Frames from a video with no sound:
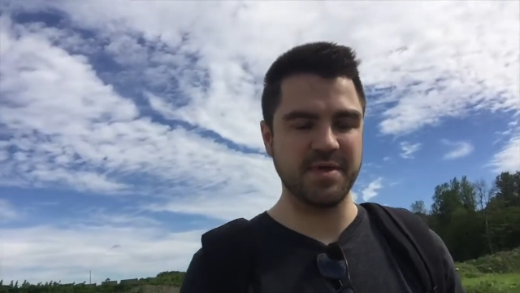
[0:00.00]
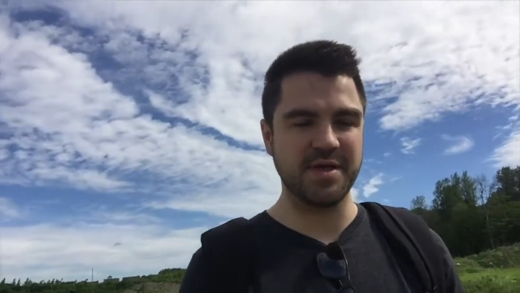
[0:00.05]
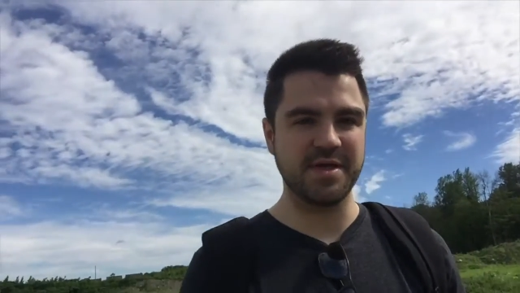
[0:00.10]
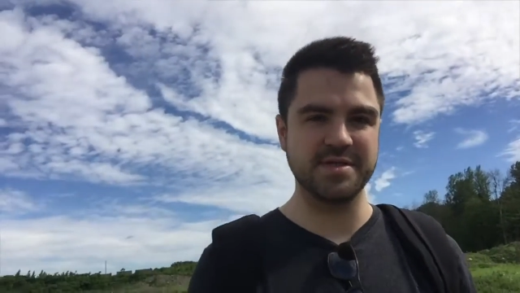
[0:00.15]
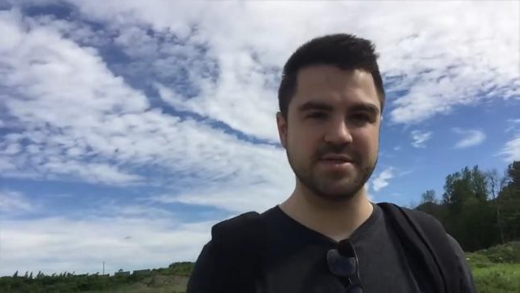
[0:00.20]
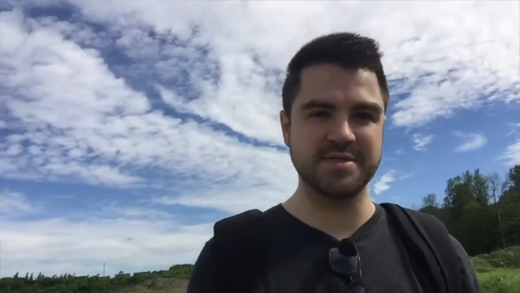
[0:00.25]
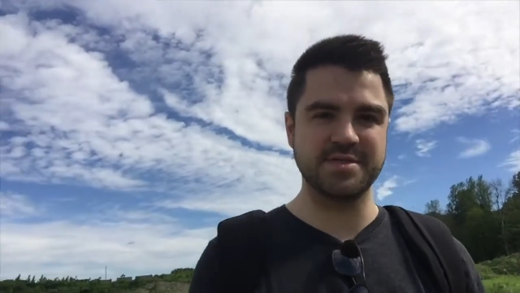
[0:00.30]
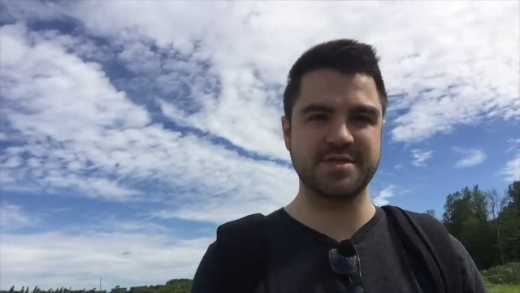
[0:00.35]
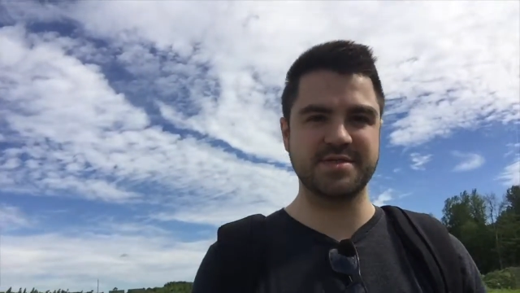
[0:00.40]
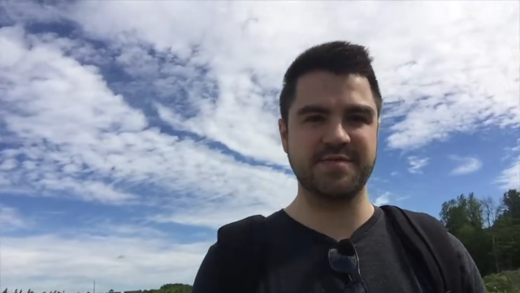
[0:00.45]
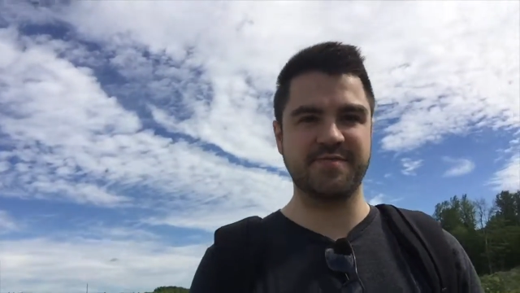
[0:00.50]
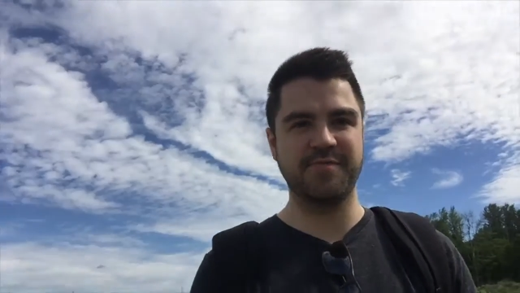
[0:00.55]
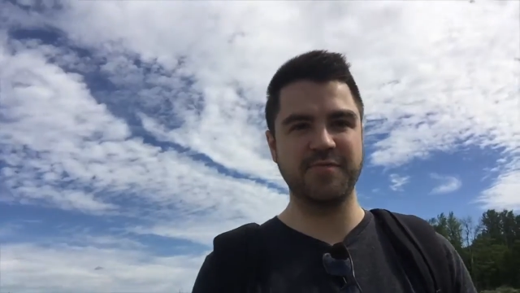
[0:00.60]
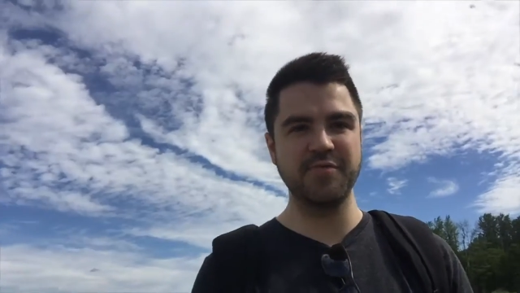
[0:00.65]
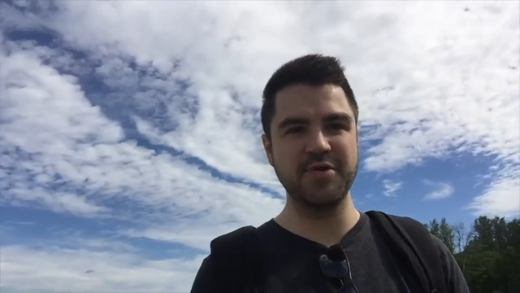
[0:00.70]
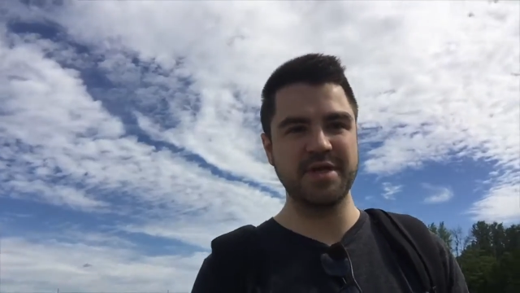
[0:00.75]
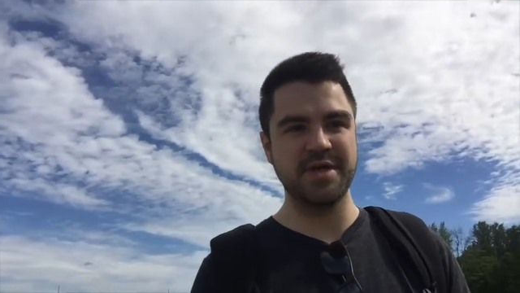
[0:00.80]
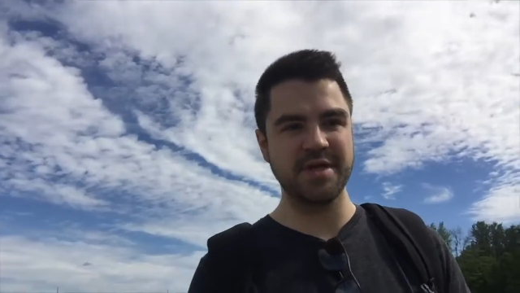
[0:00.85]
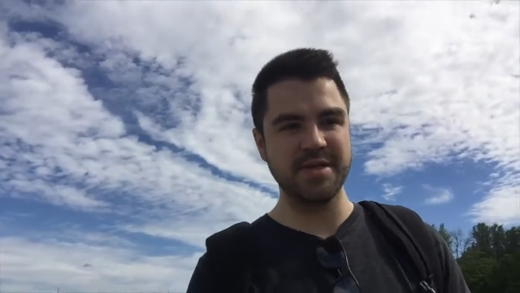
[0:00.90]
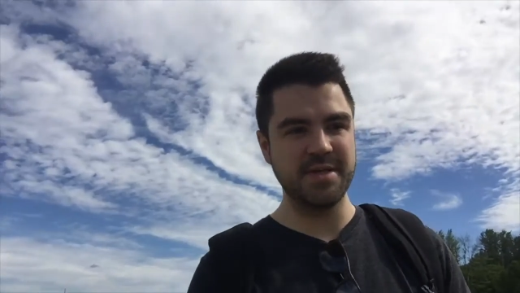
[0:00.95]
because if
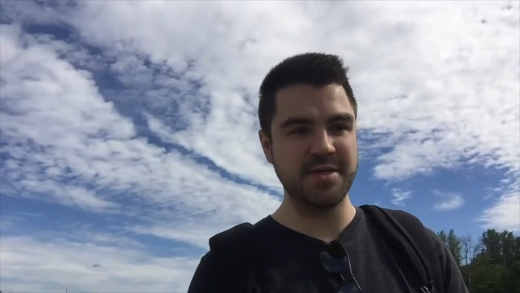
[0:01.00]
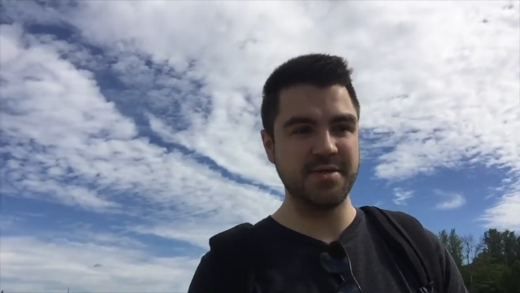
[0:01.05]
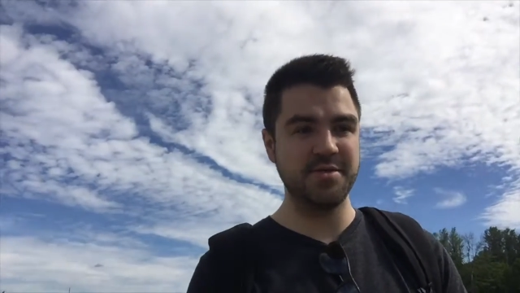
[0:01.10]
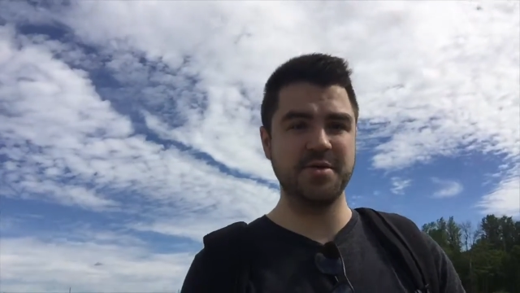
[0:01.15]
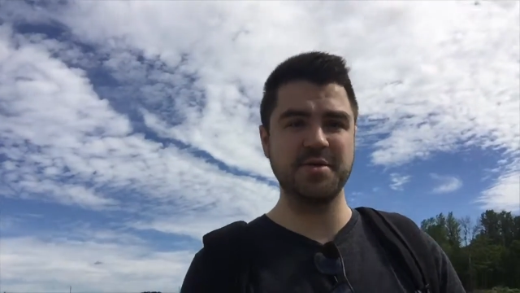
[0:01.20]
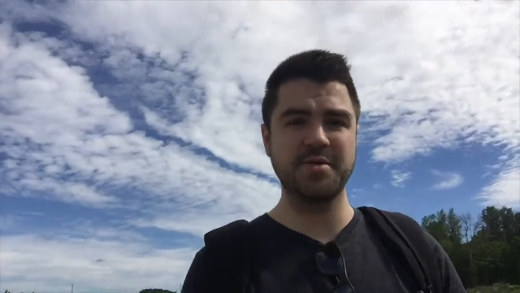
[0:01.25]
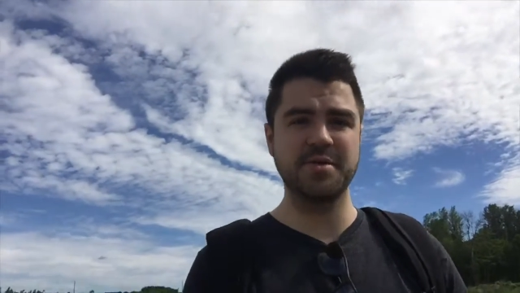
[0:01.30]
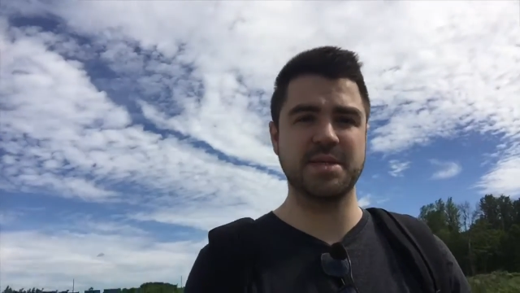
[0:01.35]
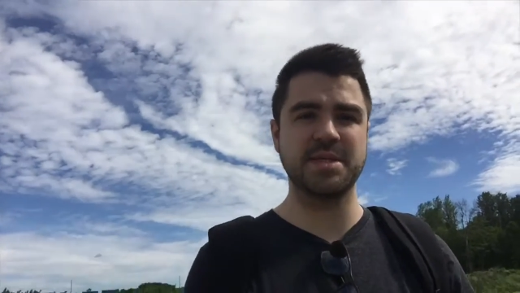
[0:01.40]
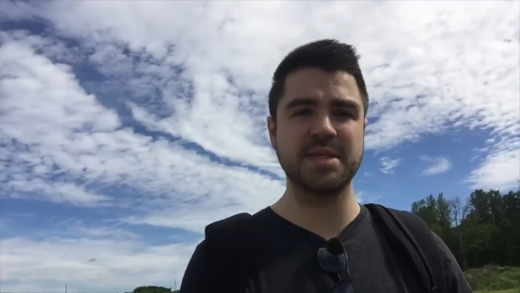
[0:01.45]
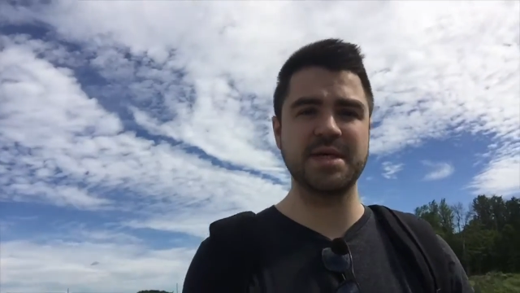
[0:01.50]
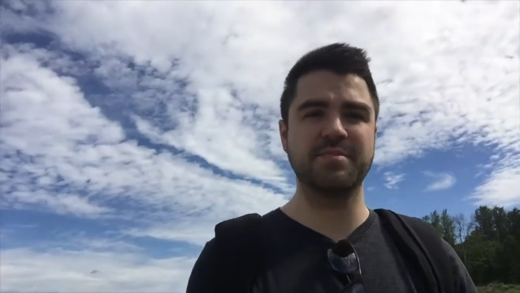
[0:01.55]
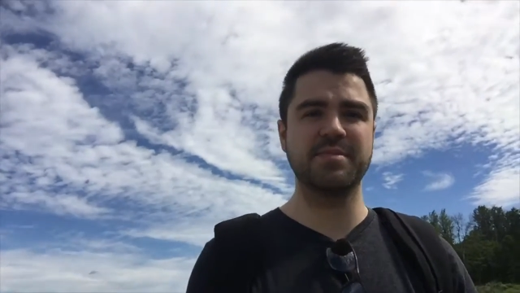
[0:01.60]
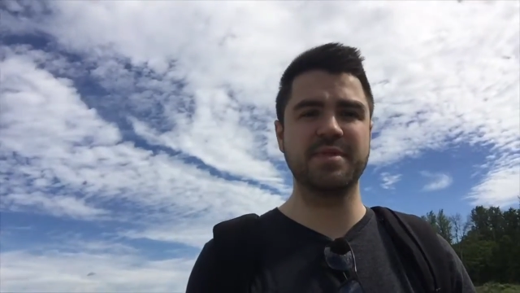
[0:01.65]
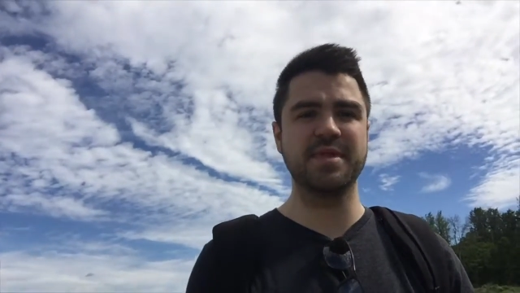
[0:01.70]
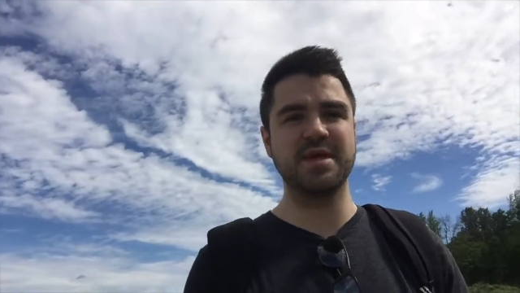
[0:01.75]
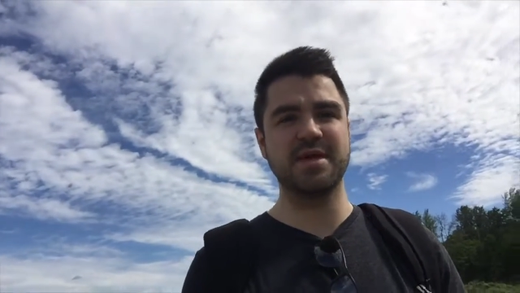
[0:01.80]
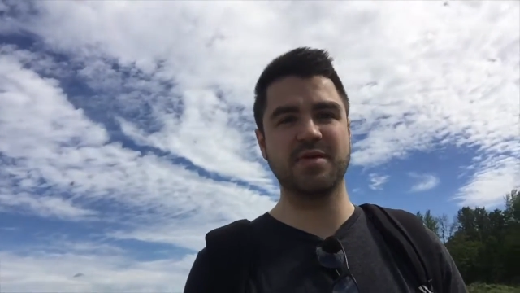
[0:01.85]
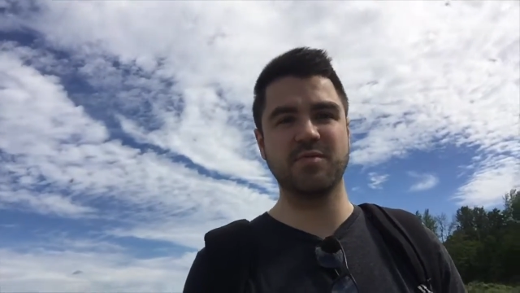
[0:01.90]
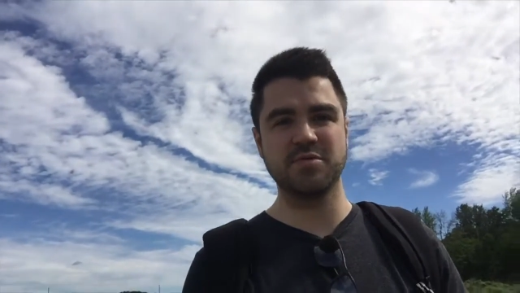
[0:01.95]
we continue to do the same
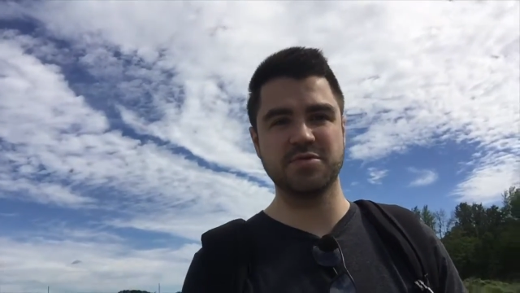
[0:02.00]
thing,